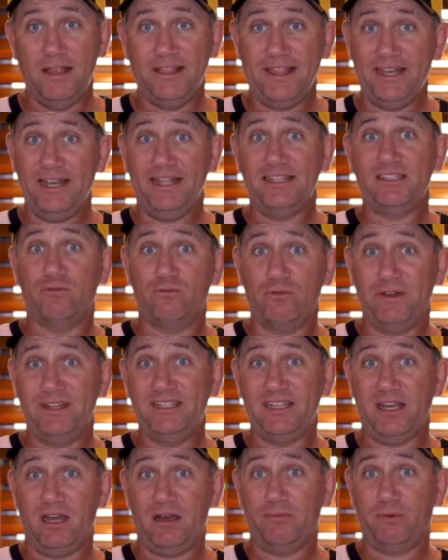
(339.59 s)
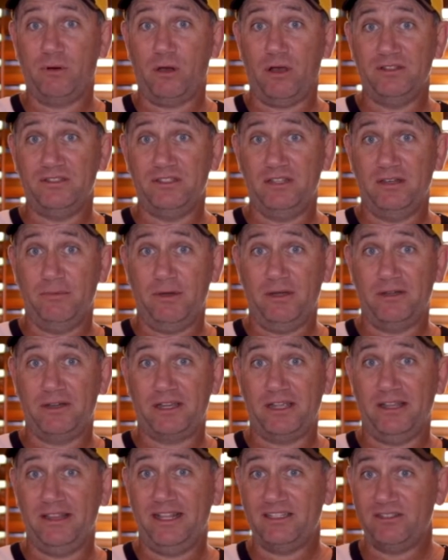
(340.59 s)
Then that's a retail price in
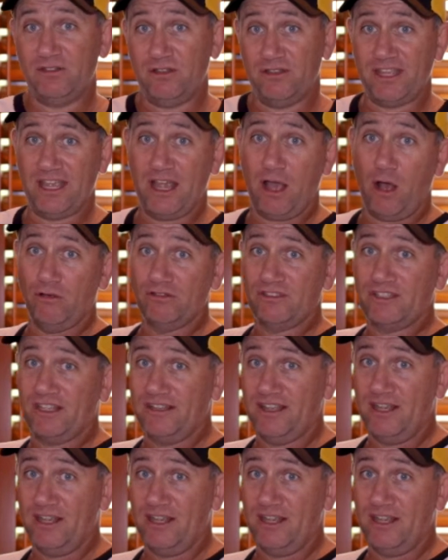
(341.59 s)
America. That's not their wholesale.